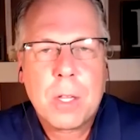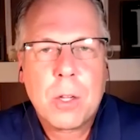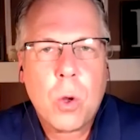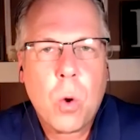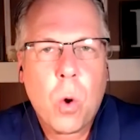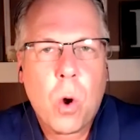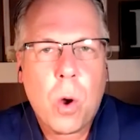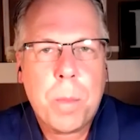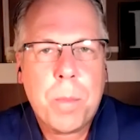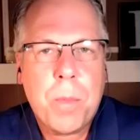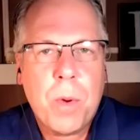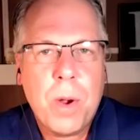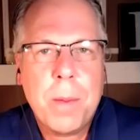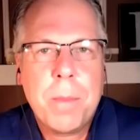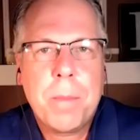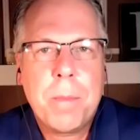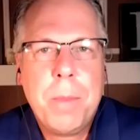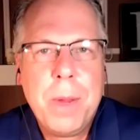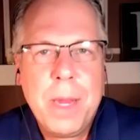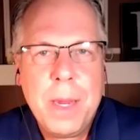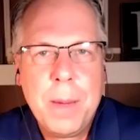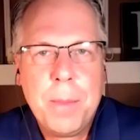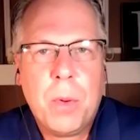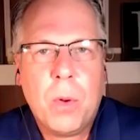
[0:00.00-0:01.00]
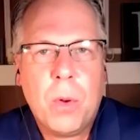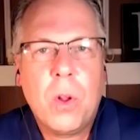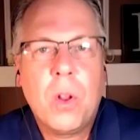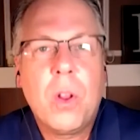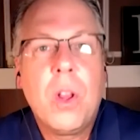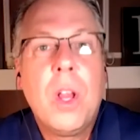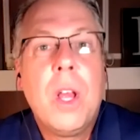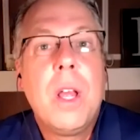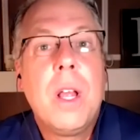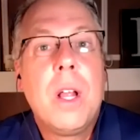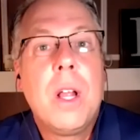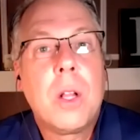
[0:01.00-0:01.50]
corporate
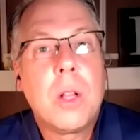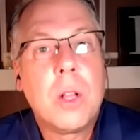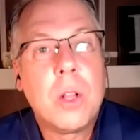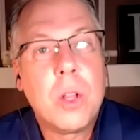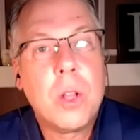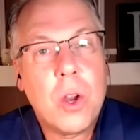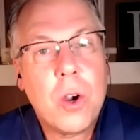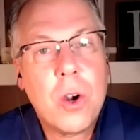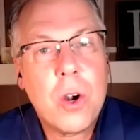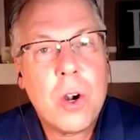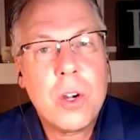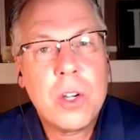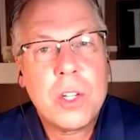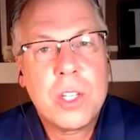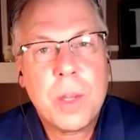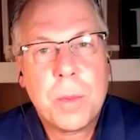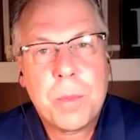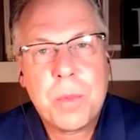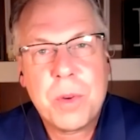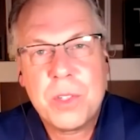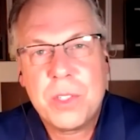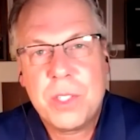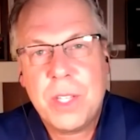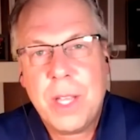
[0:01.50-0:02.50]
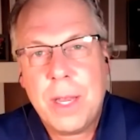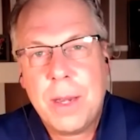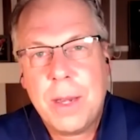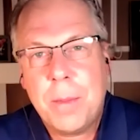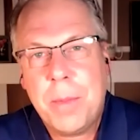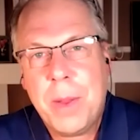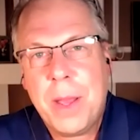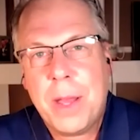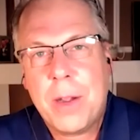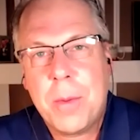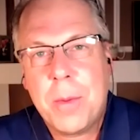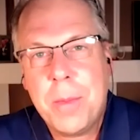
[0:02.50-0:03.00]
people learn to present a
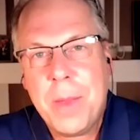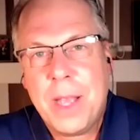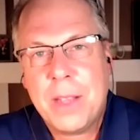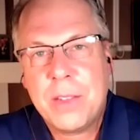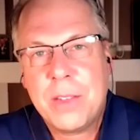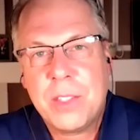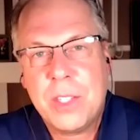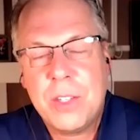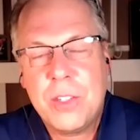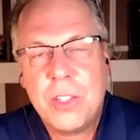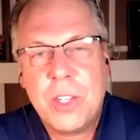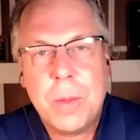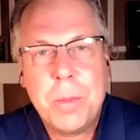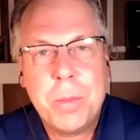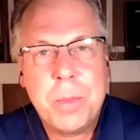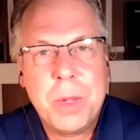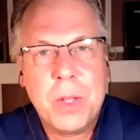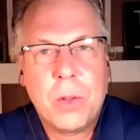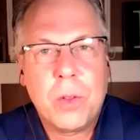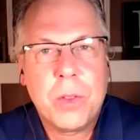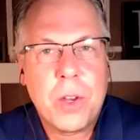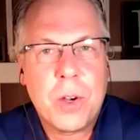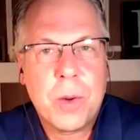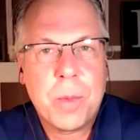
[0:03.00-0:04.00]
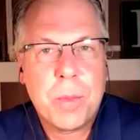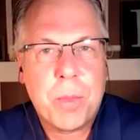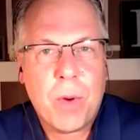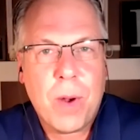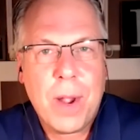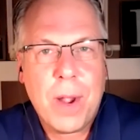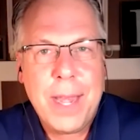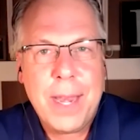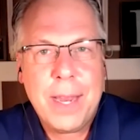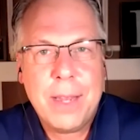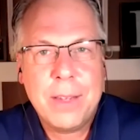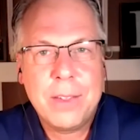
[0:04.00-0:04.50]
better message and build their
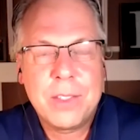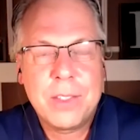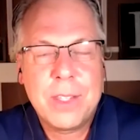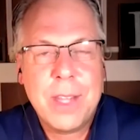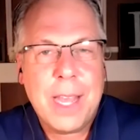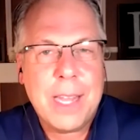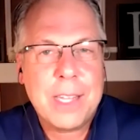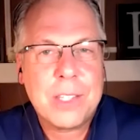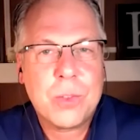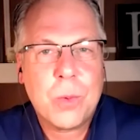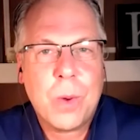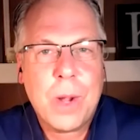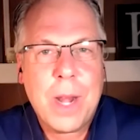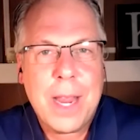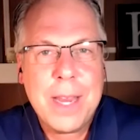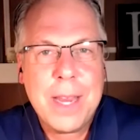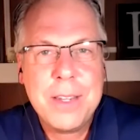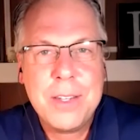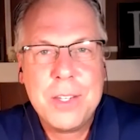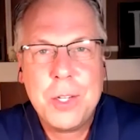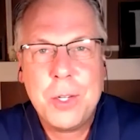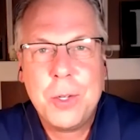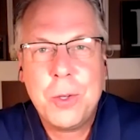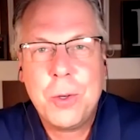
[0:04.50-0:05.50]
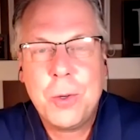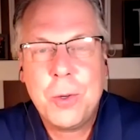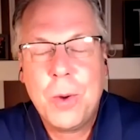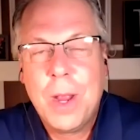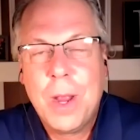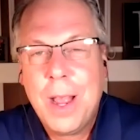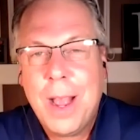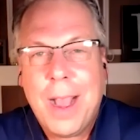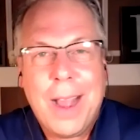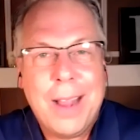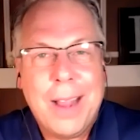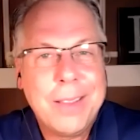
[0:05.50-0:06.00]
brands. That's what I do.
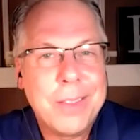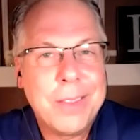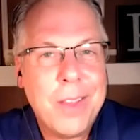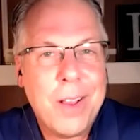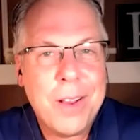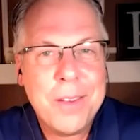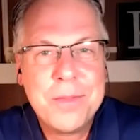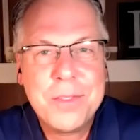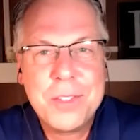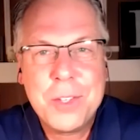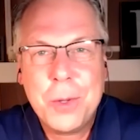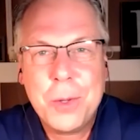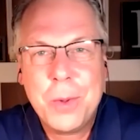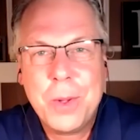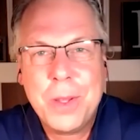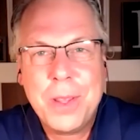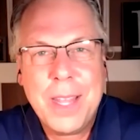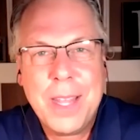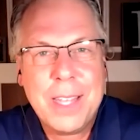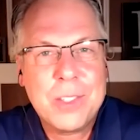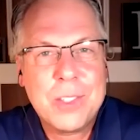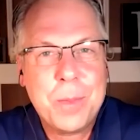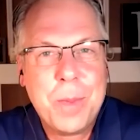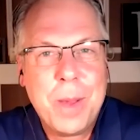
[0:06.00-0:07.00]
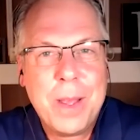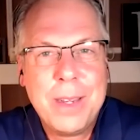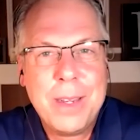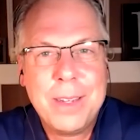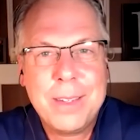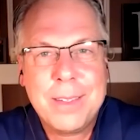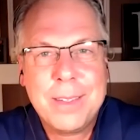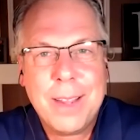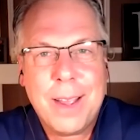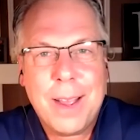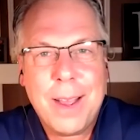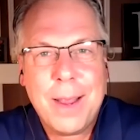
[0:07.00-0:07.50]
I love doing that,
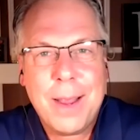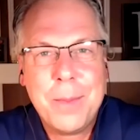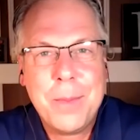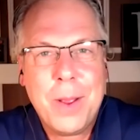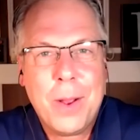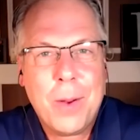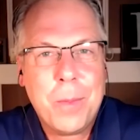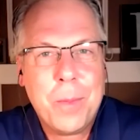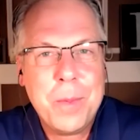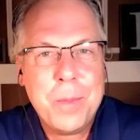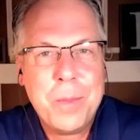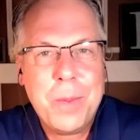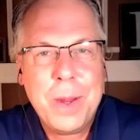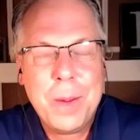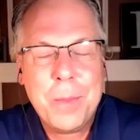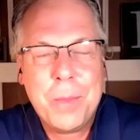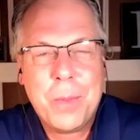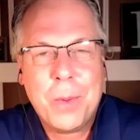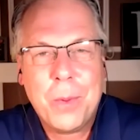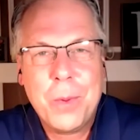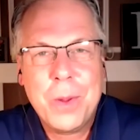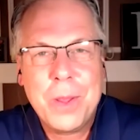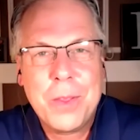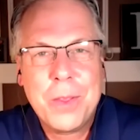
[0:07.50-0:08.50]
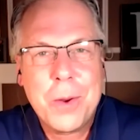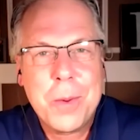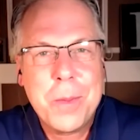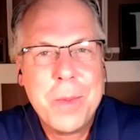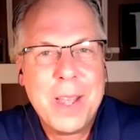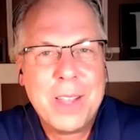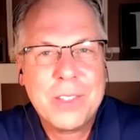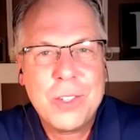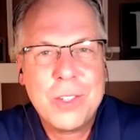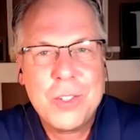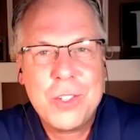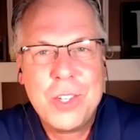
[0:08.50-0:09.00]
spending time helping people with their
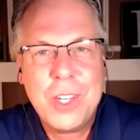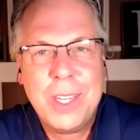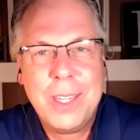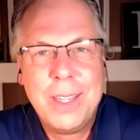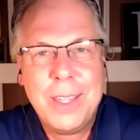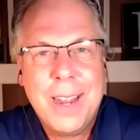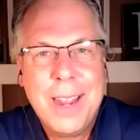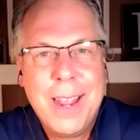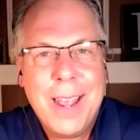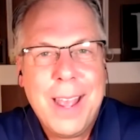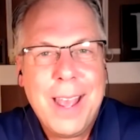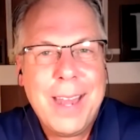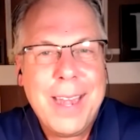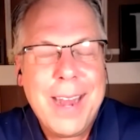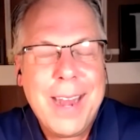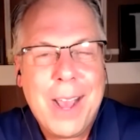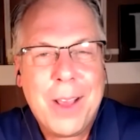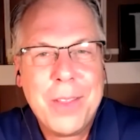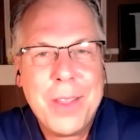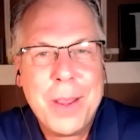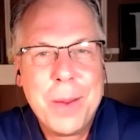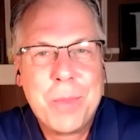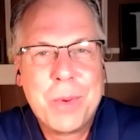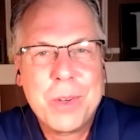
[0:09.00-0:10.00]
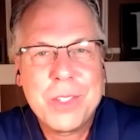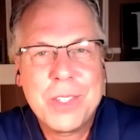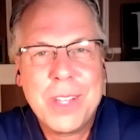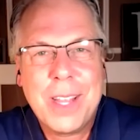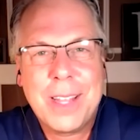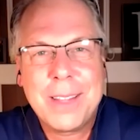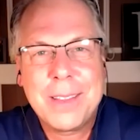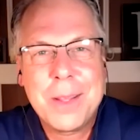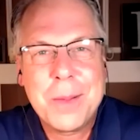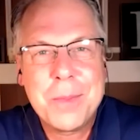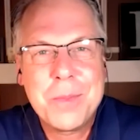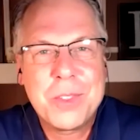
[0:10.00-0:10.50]
messaging and how they
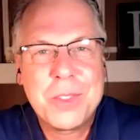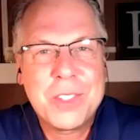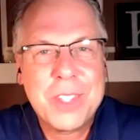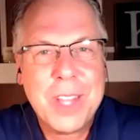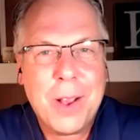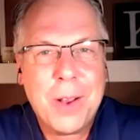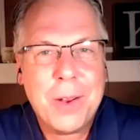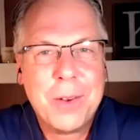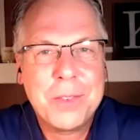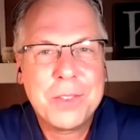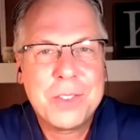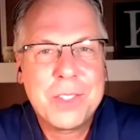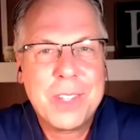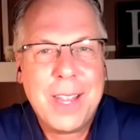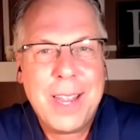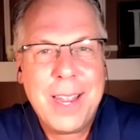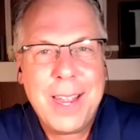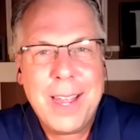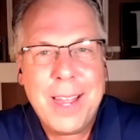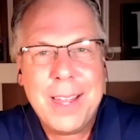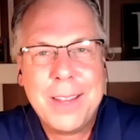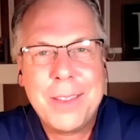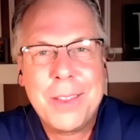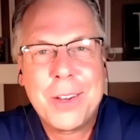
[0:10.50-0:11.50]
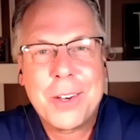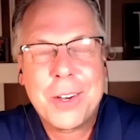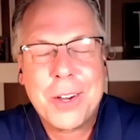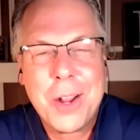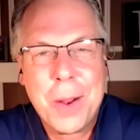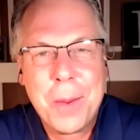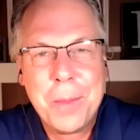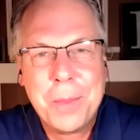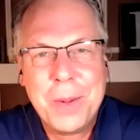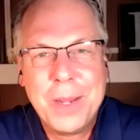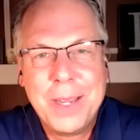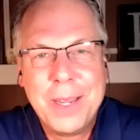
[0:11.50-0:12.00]
present themselves and their
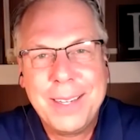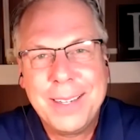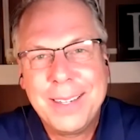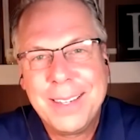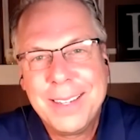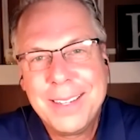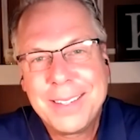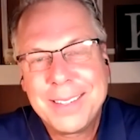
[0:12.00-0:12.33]
company.